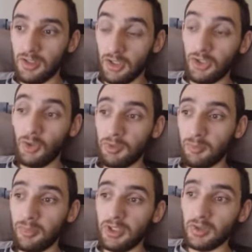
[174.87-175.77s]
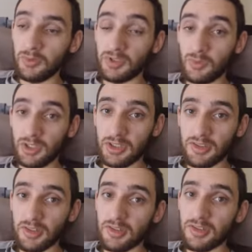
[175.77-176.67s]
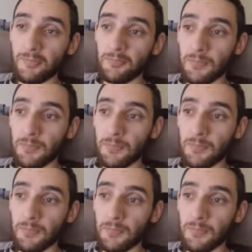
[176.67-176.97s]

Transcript: a human being with weaknesses,